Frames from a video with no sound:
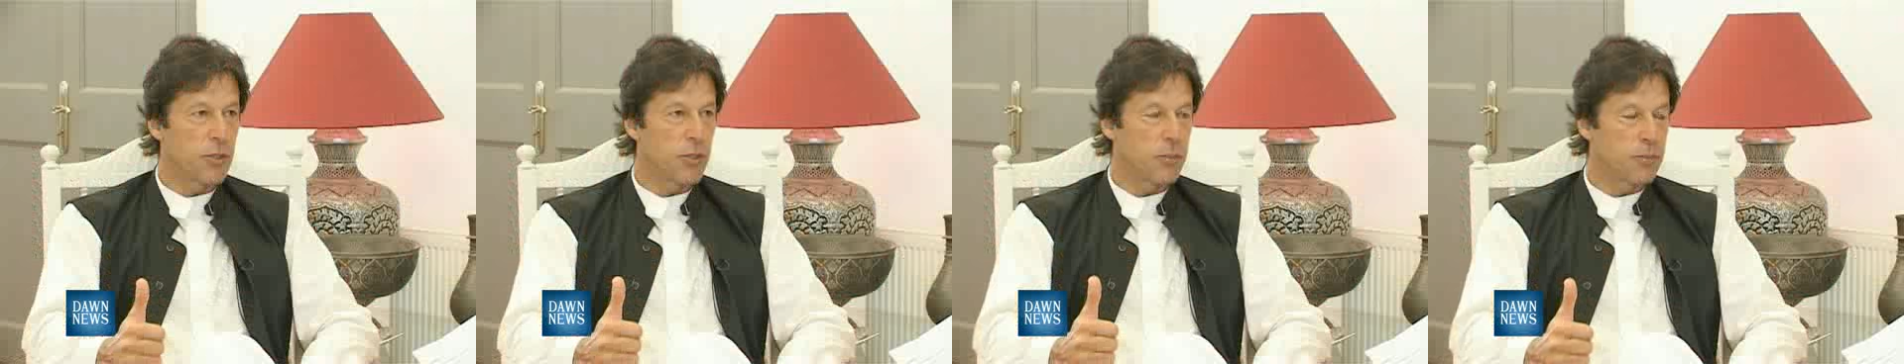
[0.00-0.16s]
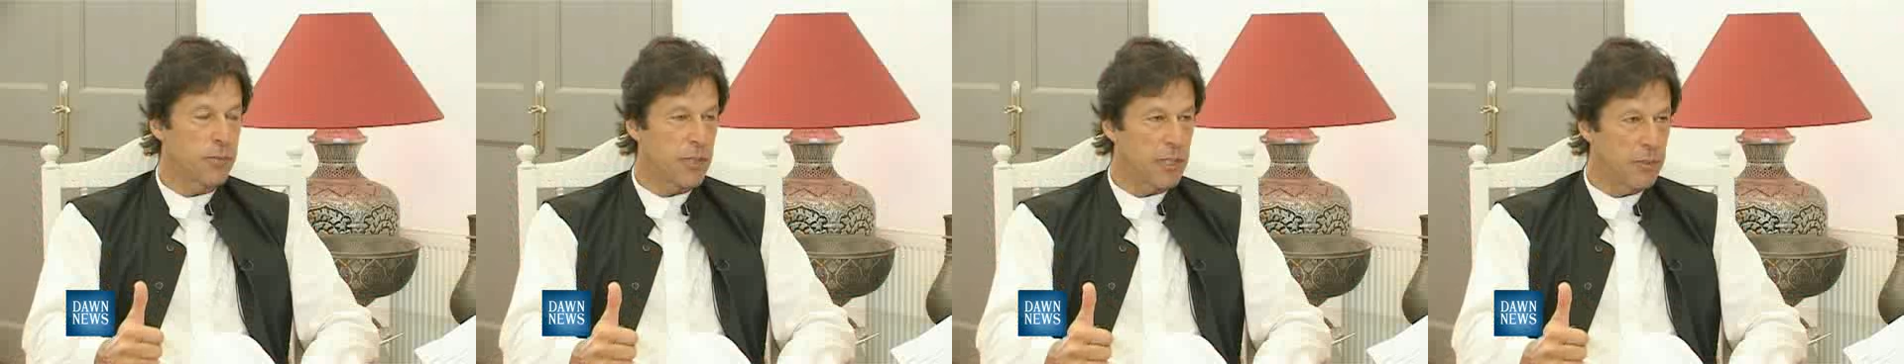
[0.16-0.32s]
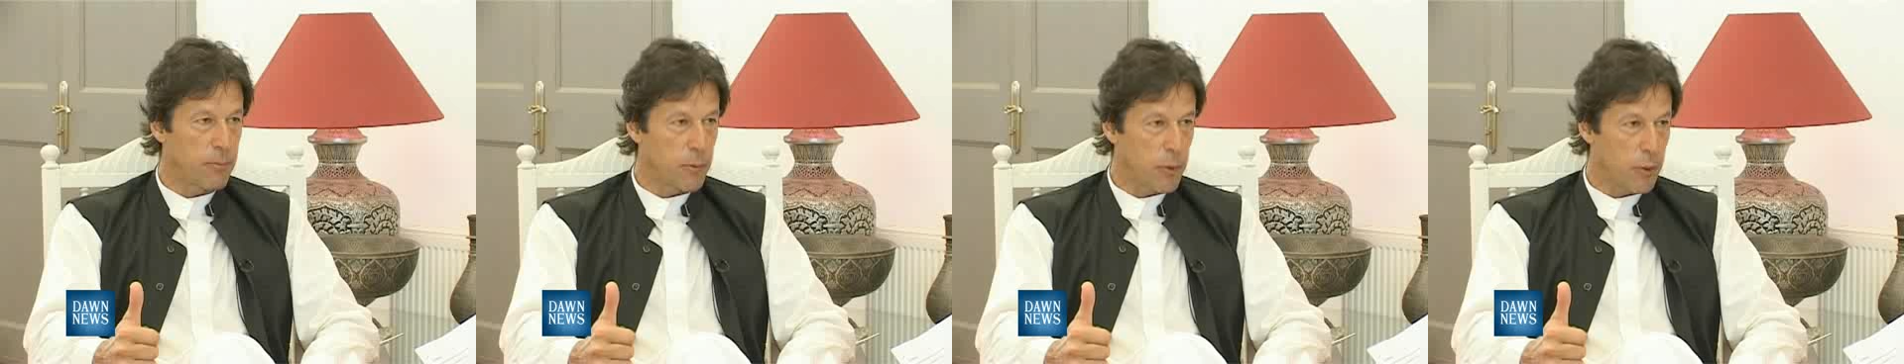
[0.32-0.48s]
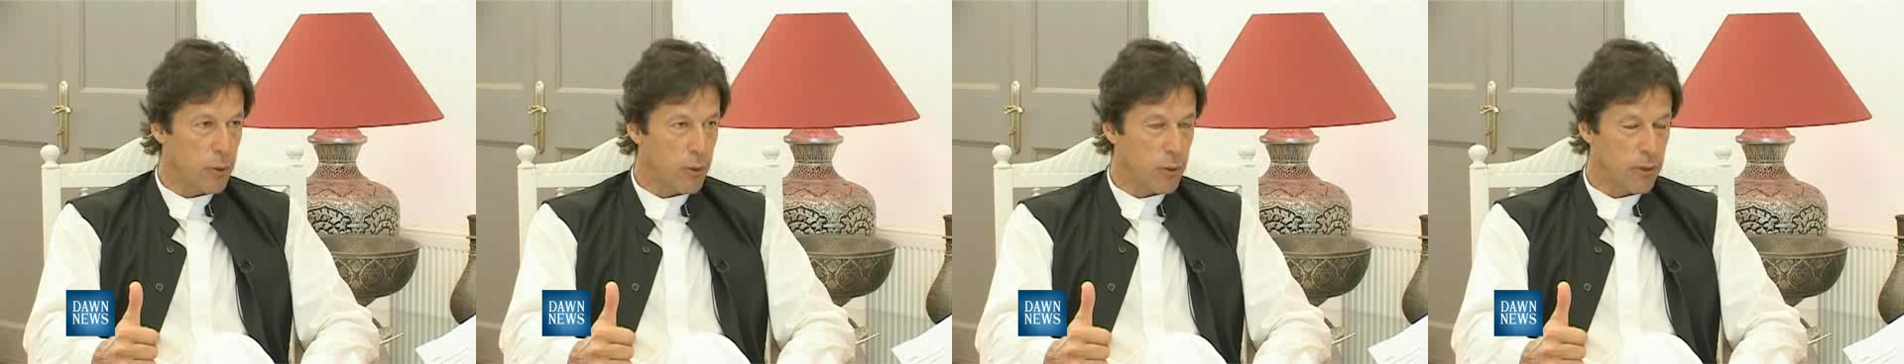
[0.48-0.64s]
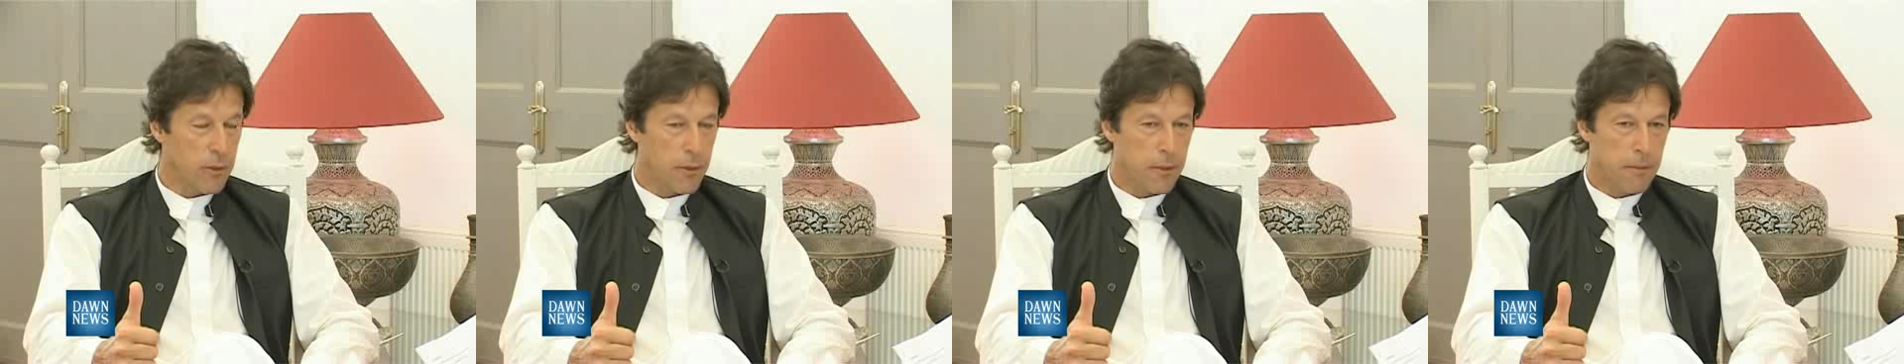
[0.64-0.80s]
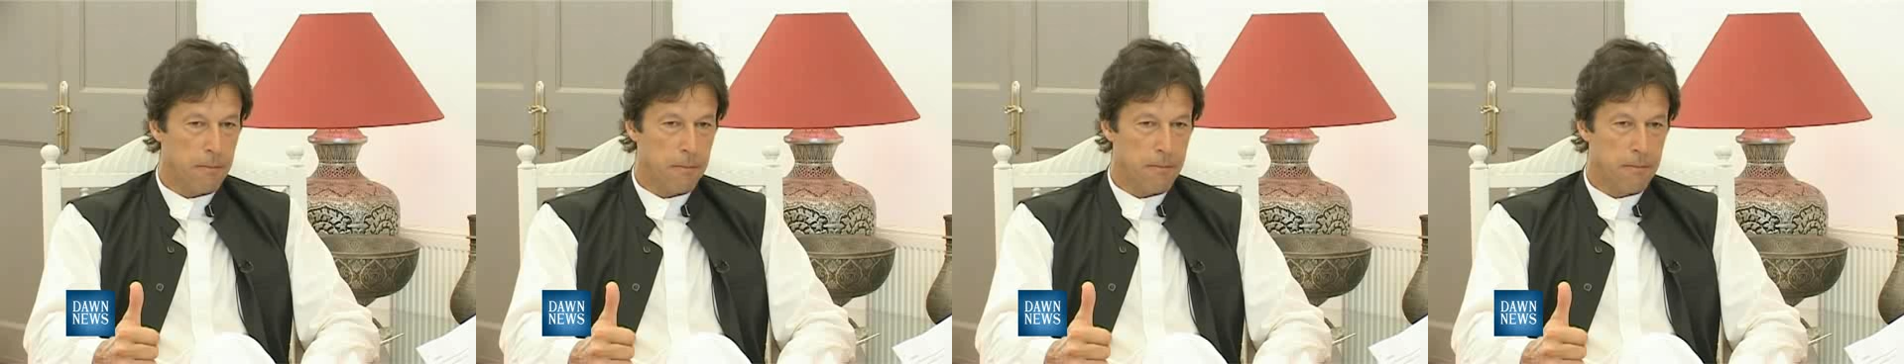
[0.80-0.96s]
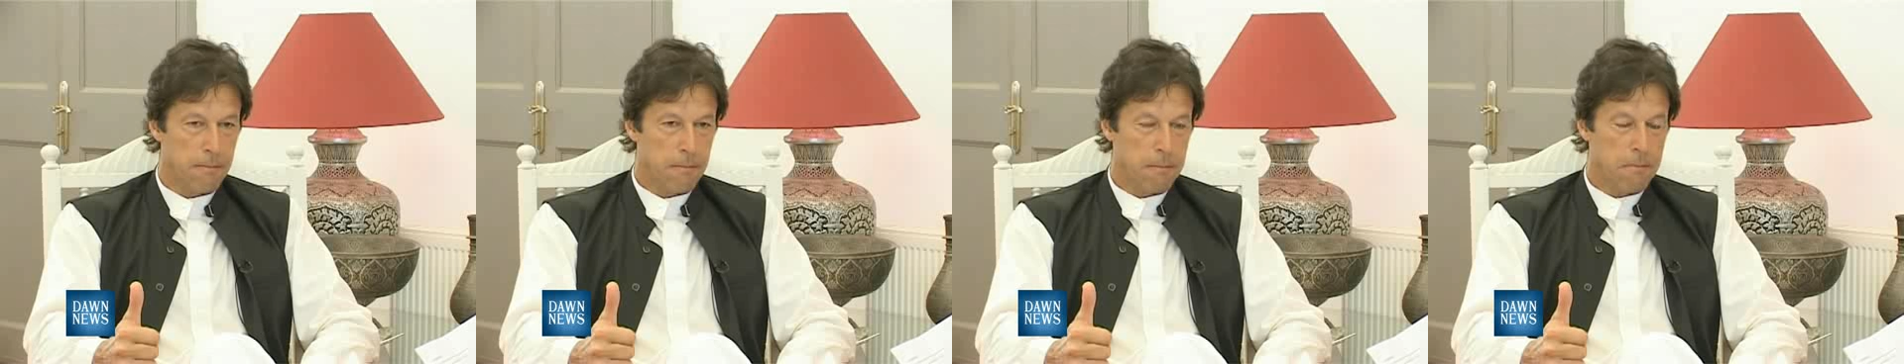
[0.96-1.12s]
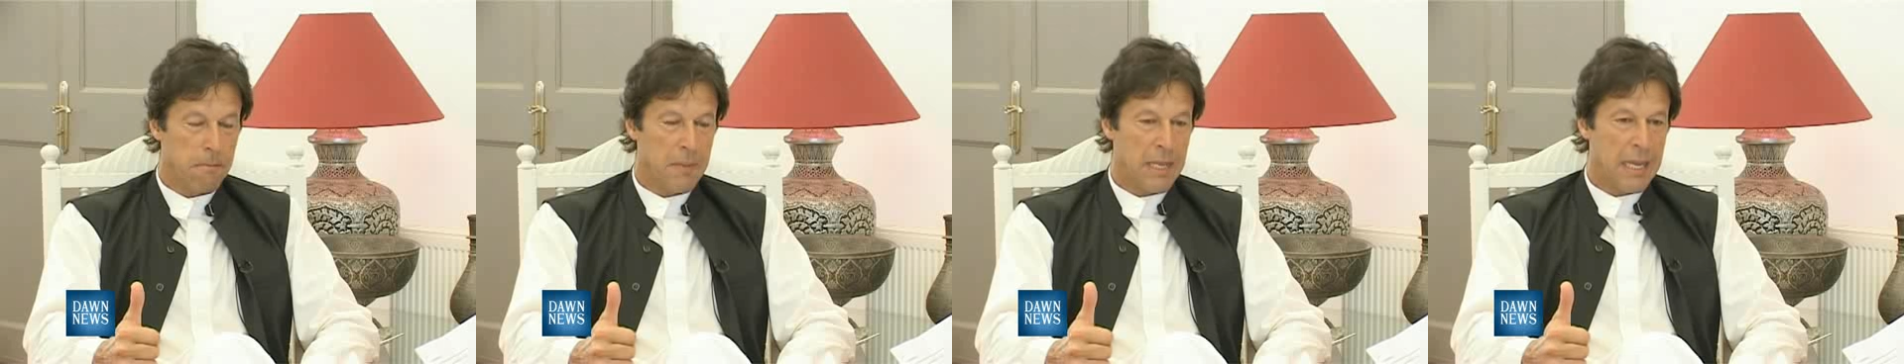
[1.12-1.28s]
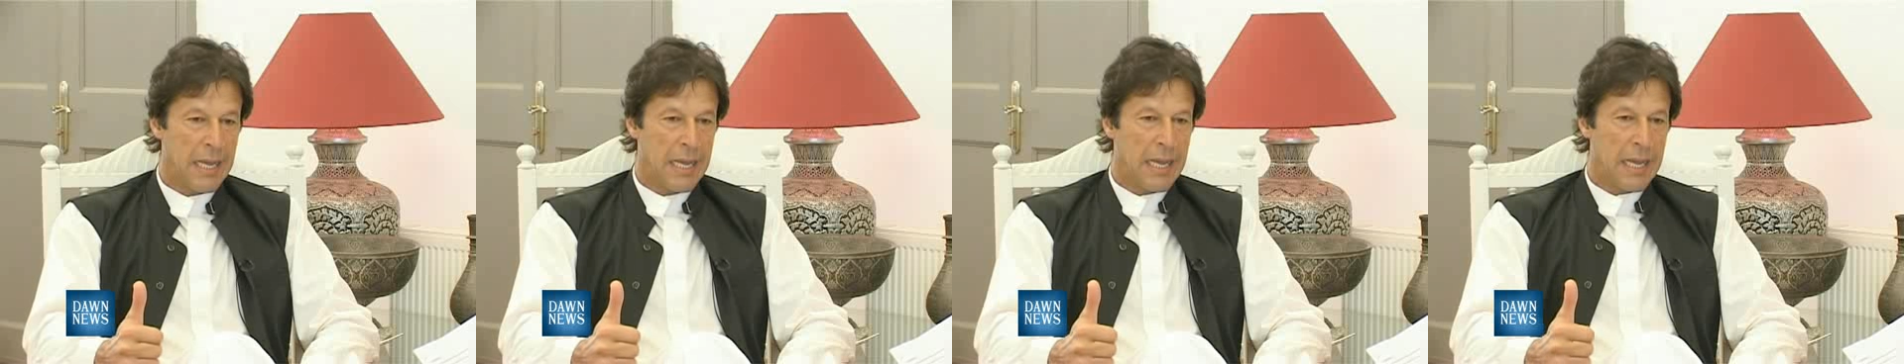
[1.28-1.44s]
Supreme Court.
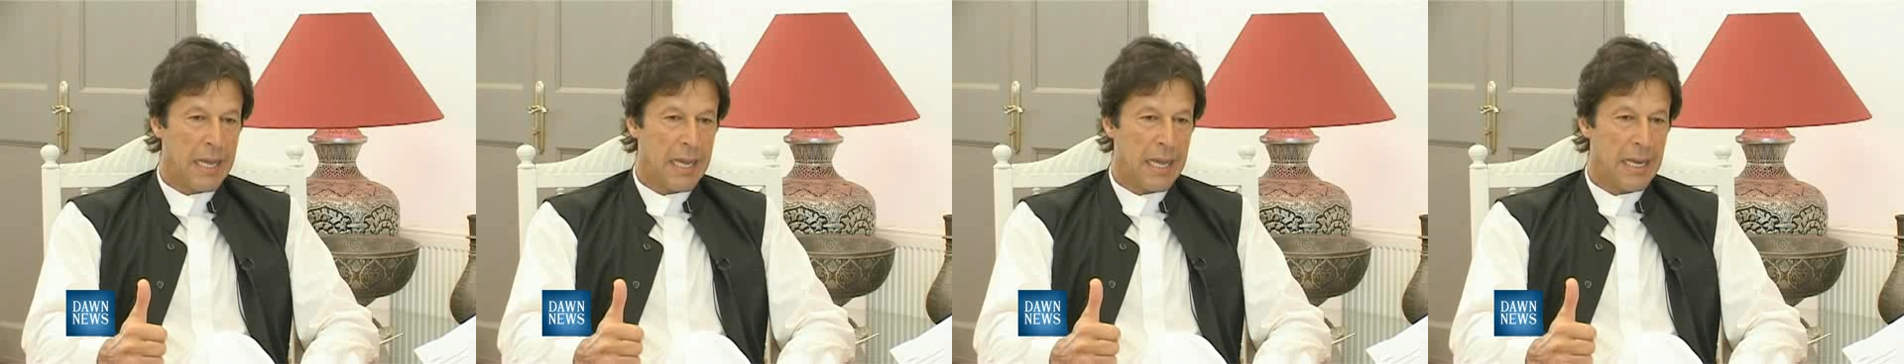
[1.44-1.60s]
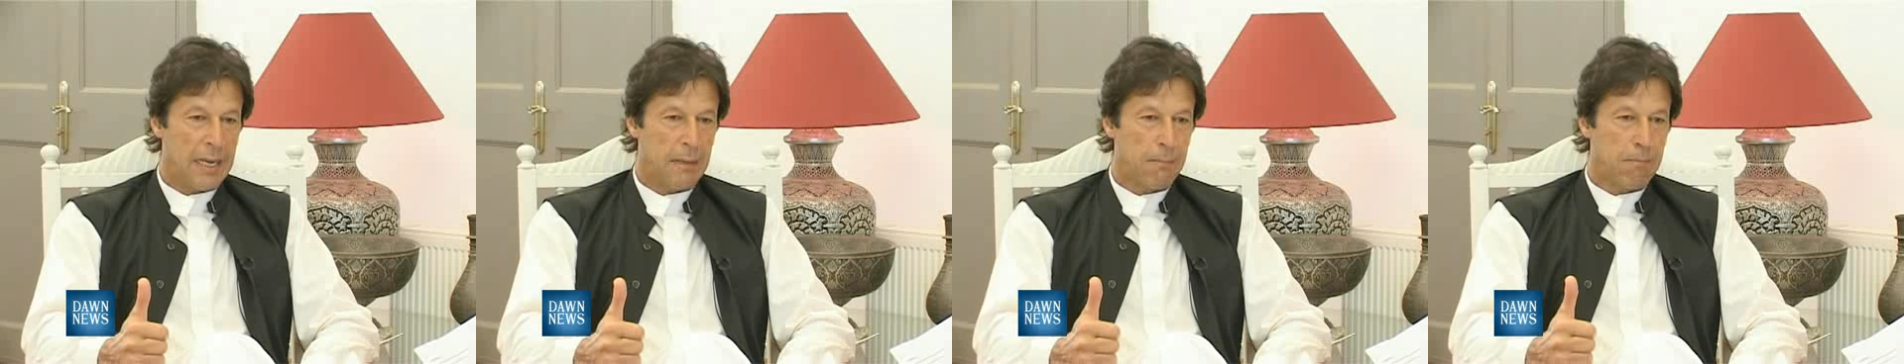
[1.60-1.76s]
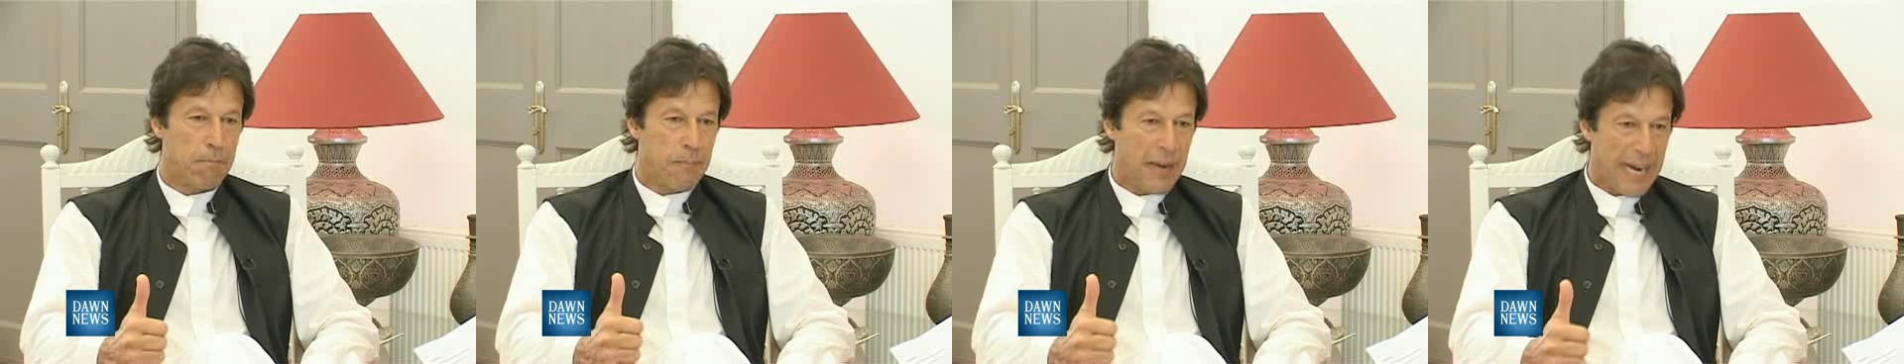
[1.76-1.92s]
And